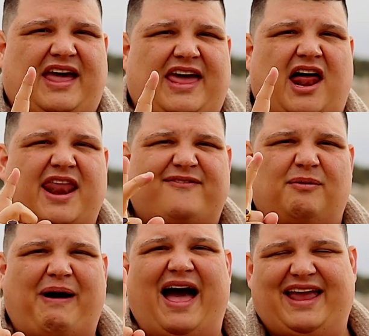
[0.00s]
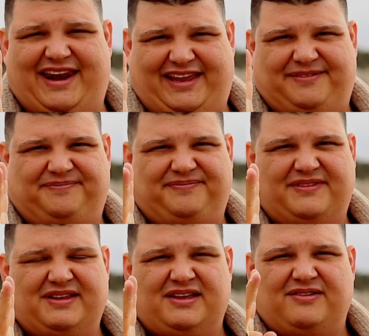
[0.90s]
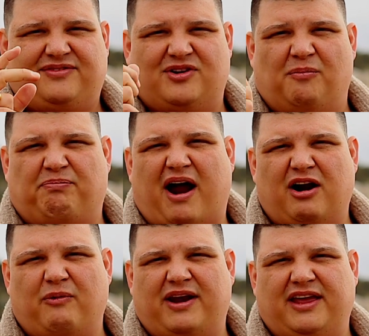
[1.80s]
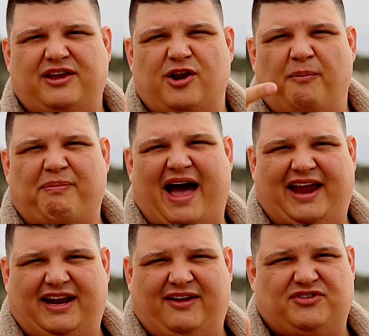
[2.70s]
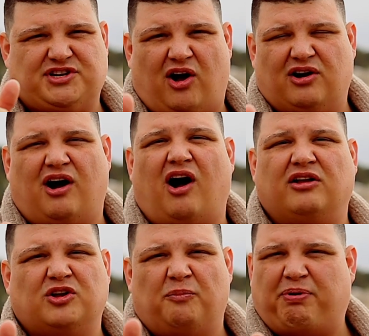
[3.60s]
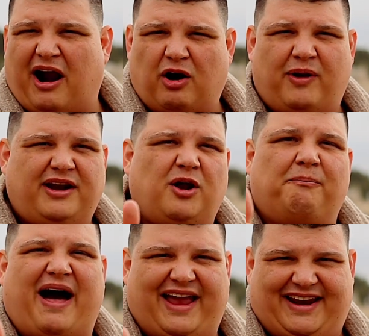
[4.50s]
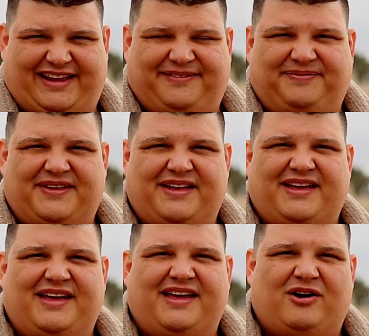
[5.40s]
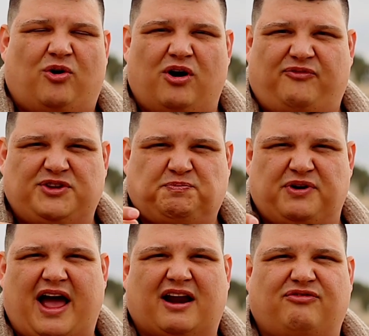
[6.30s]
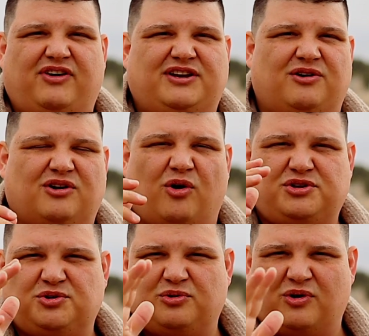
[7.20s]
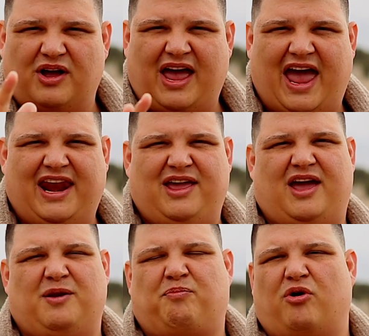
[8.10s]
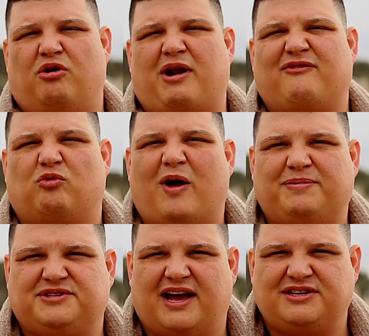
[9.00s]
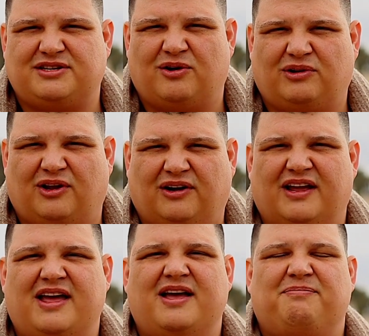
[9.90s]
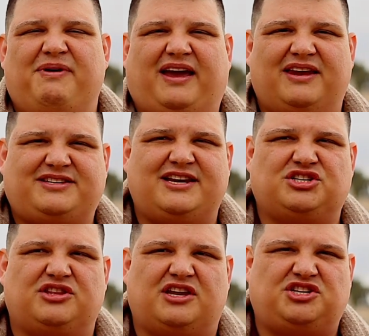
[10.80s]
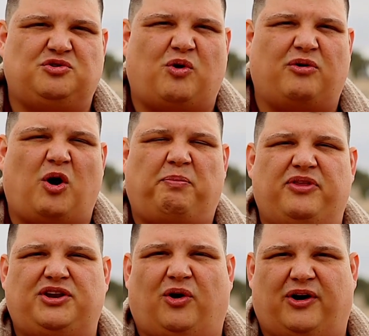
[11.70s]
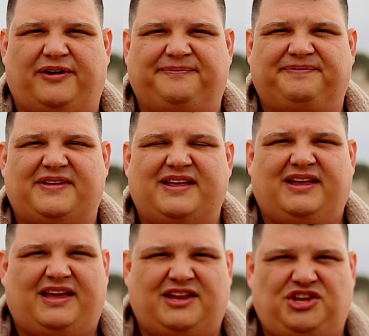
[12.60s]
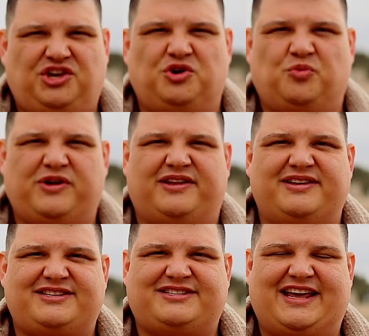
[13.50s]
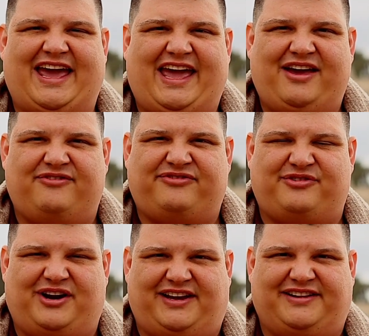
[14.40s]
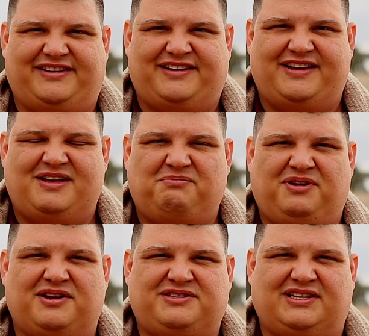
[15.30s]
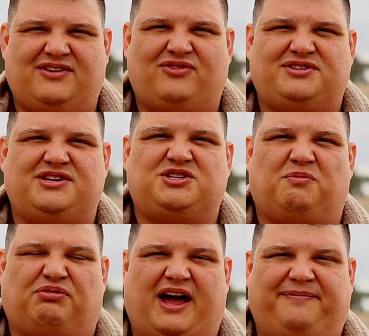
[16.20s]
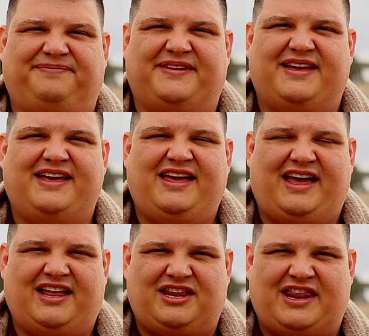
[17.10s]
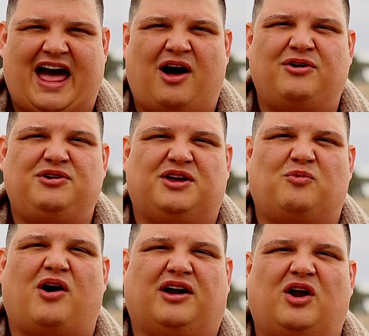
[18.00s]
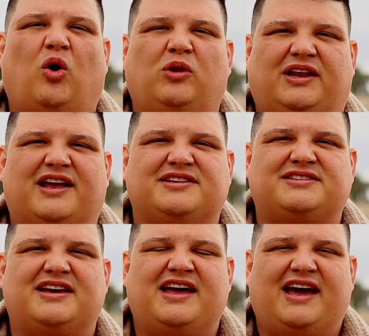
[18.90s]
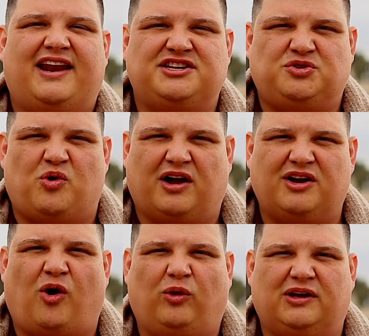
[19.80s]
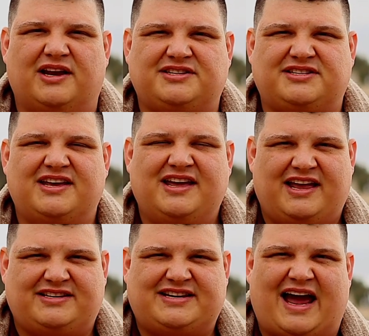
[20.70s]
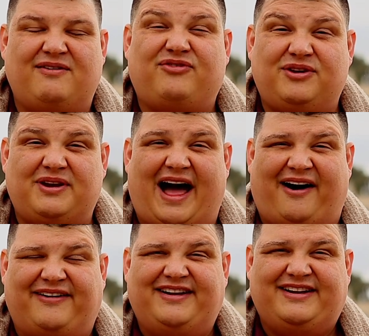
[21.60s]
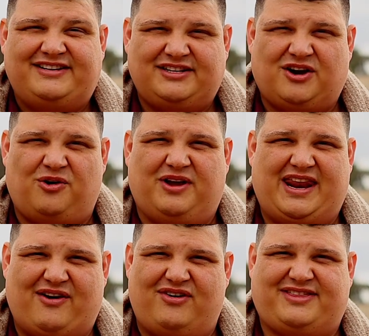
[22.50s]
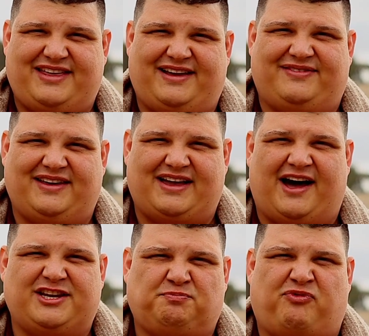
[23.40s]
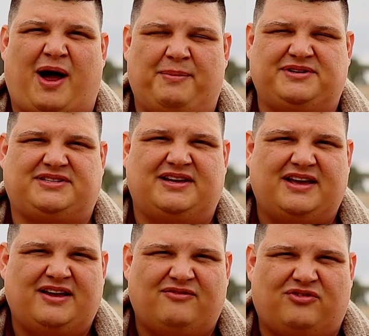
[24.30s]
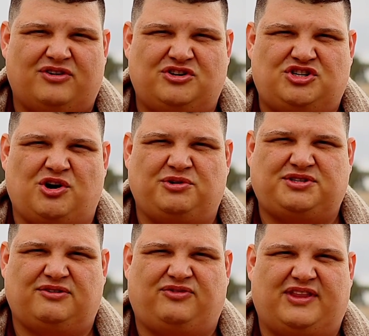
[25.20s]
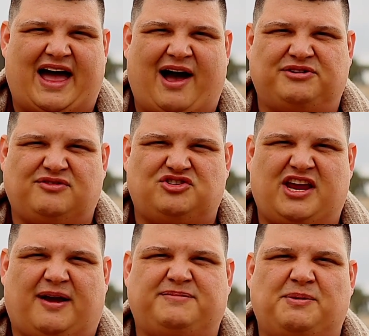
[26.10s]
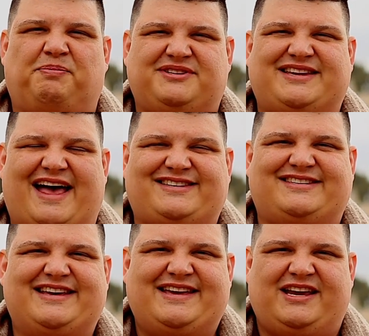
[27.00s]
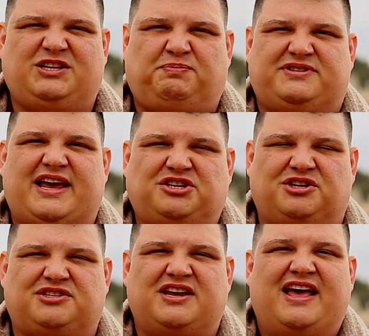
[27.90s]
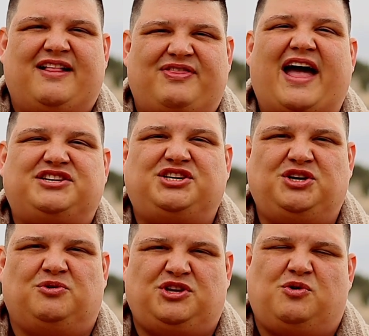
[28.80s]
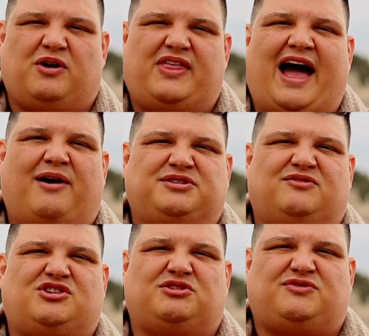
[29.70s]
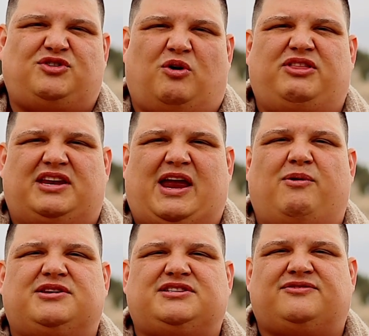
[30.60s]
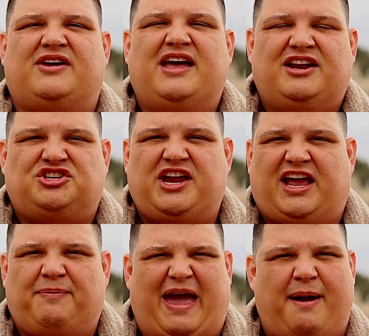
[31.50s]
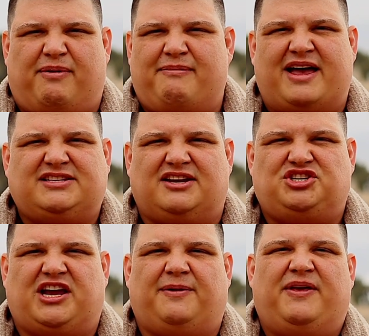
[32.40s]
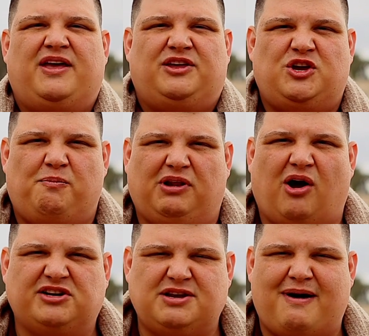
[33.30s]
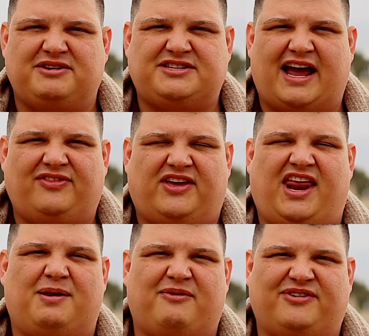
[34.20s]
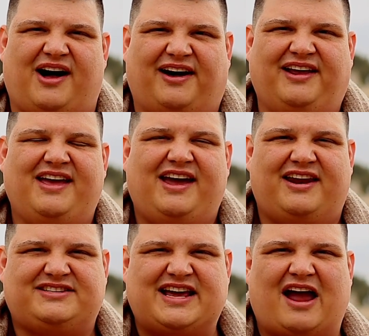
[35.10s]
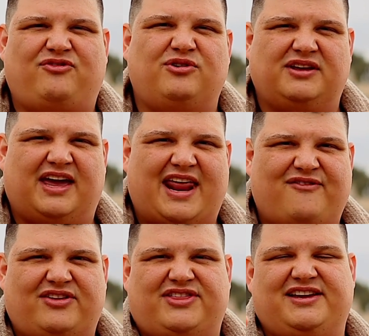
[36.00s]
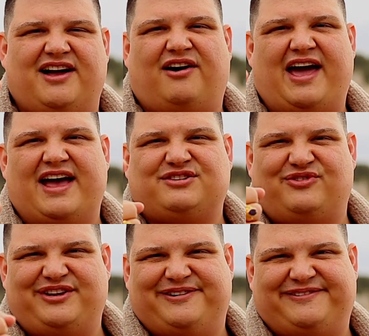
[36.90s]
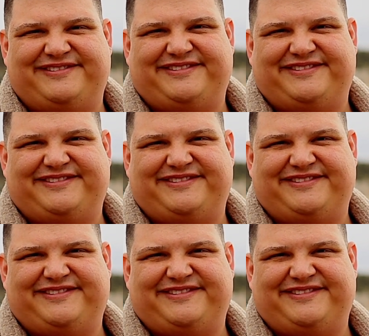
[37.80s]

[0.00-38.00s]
and I'll never buy any. If you don't borrow any, you don't buy any. If it's alcohol, don't borrow any, don't buy any. Or if it's pornography, don't go to any pornographic websites. Don't look. Make a decision that you won't the door and you will stay free because deliverance is your bread. And now you can walk in holiness. As you walk in holiness, it's time for you now to go get everything that God has promised for Joseph and the house of Jacob to possess his possessions. That's you. You are the house of Joseph. You are the inheritance of Jacob, Abraham, Isaac, and Jacob. You belong to Mount Zion, the kingdom of God. And it's time for you to get everything God has for you.